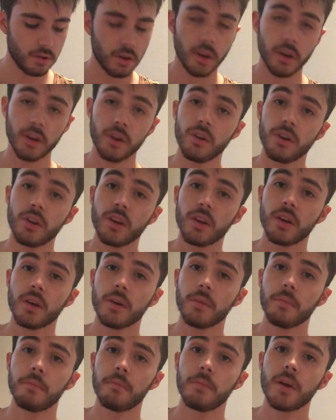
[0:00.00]
and you're
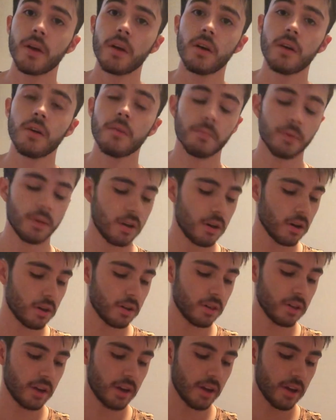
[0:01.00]
gonna pluck
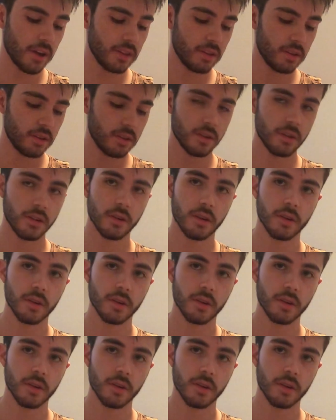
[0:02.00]
the 9th,